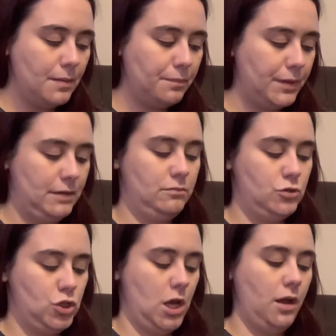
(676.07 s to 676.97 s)
But
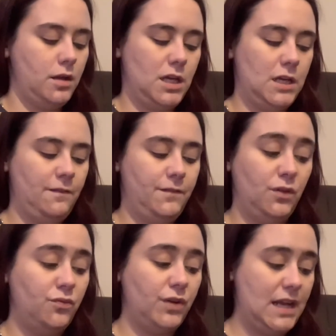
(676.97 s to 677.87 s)
Chuck,
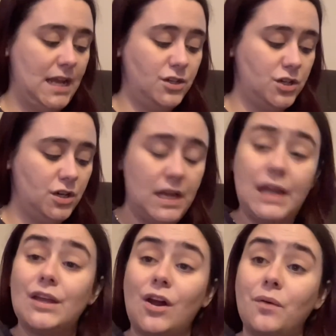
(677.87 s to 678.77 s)
feel free to enter.
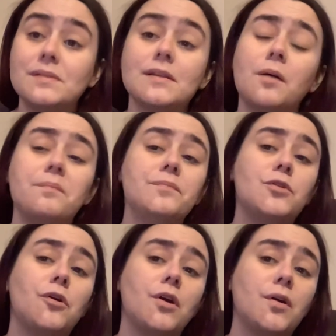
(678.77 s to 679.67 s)
It could always help
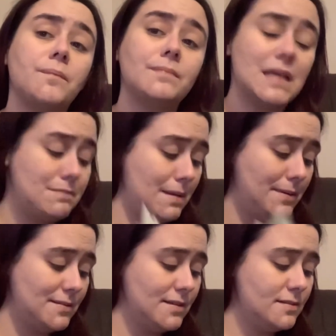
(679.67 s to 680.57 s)
your eBay
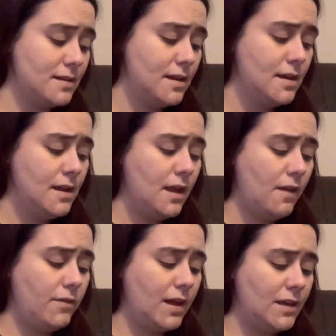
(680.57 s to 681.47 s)
business.
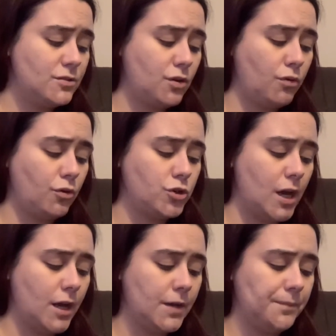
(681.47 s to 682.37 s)
If you guys don't know
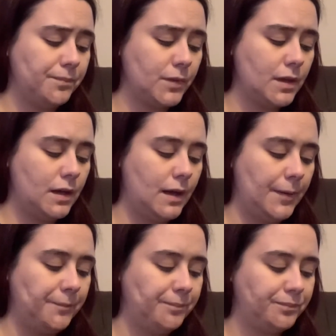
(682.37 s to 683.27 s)
Chuck, um,